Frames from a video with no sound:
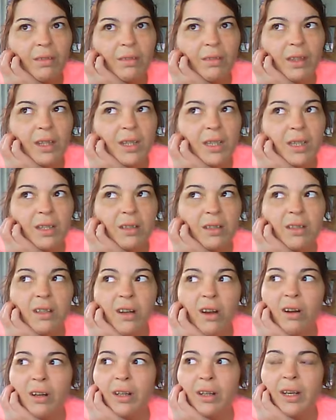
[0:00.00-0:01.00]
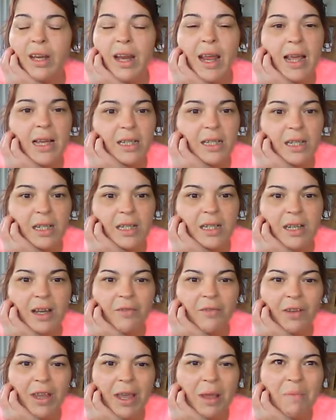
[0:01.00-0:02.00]
this dark nasty
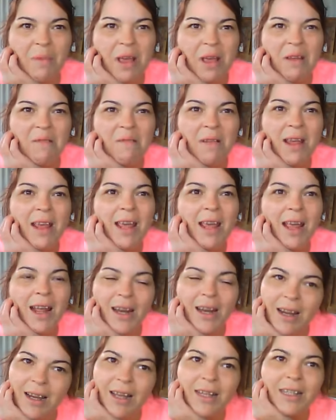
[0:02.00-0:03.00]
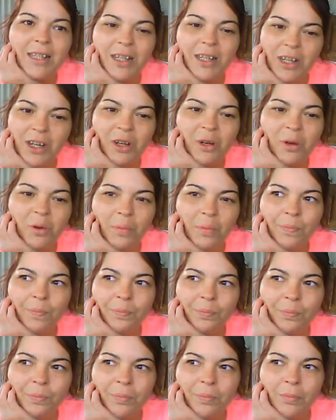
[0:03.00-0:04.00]
stuff came in. And I got to do
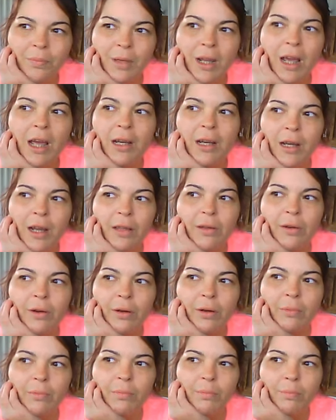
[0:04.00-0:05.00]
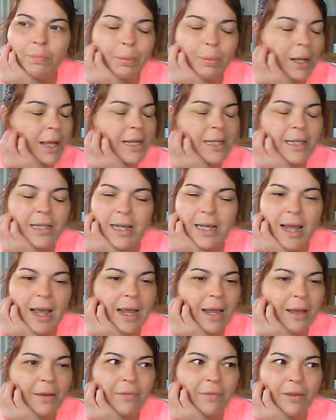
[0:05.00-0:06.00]
another blessed
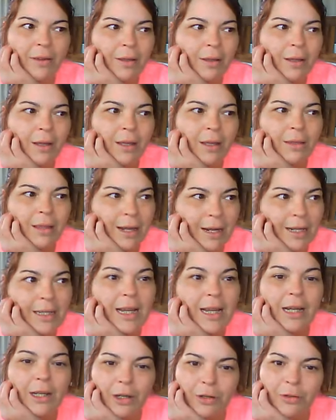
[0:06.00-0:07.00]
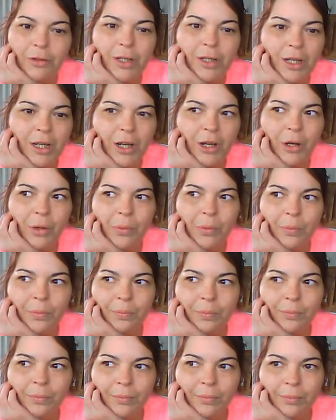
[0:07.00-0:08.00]
day of things I used to do.
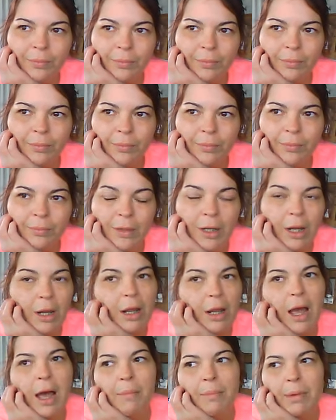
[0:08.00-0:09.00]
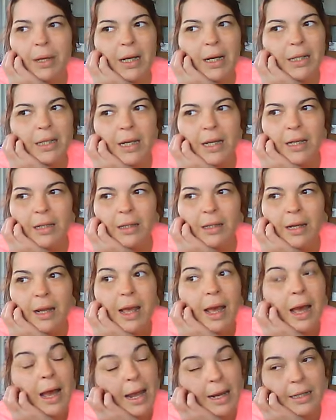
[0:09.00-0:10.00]
It, I mean, I didn't.
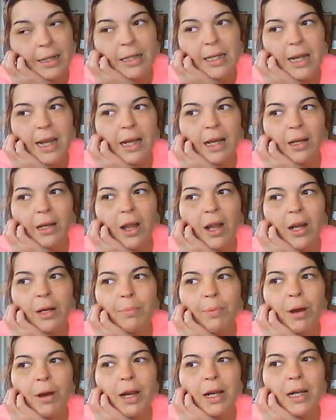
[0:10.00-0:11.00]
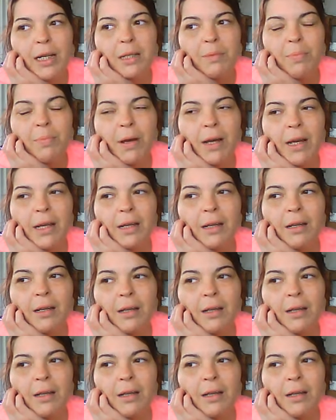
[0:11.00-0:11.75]
I had to take a lot of breaks, but